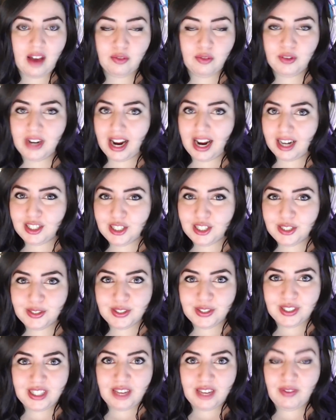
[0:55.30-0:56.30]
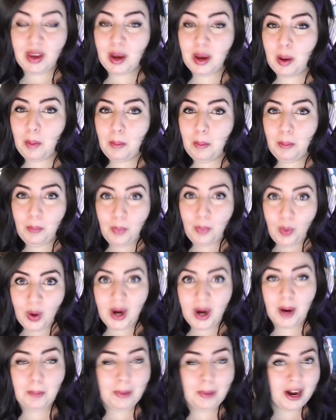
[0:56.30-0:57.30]
have Reactors receiving
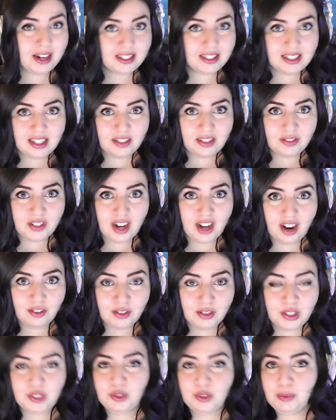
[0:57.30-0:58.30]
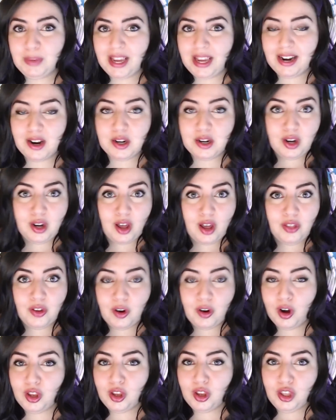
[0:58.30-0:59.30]
more positive coverage from yet
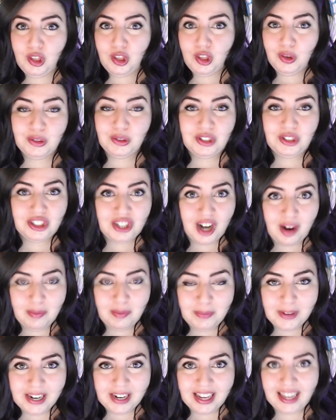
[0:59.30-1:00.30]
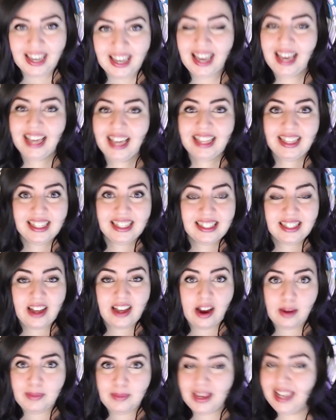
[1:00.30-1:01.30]
another huge company. This
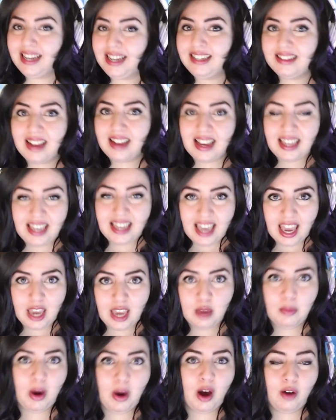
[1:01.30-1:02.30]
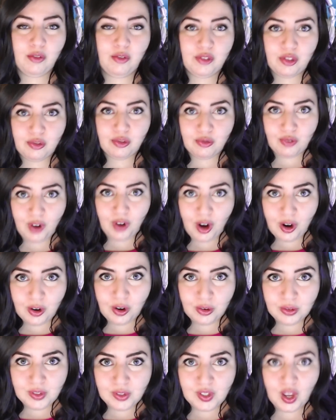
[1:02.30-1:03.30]
time, it is Game of
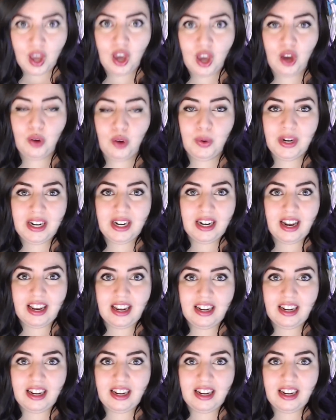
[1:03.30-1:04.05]
Thrones, who in an